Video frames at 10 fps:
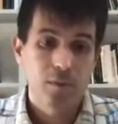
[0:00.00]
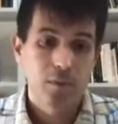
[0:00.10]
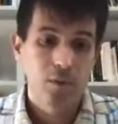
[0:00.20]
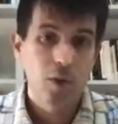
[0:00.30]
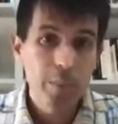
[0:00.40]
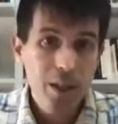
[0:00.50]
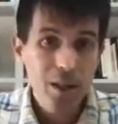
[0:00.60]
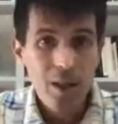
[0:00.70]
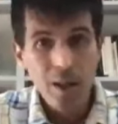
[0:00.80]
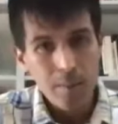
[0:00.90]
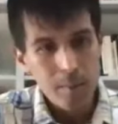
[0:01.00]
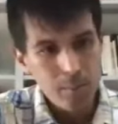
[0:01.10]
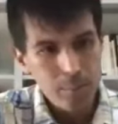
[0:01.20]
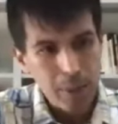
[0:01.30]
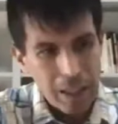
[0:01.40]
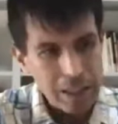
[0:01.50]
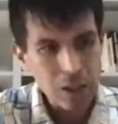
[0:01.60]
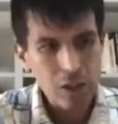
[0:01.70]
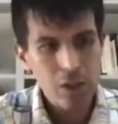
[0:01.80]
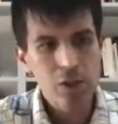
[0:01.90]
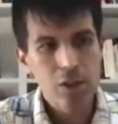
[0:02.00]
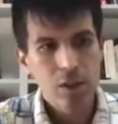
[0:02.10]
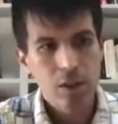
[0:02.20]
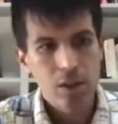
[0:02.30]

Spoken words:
from being pillars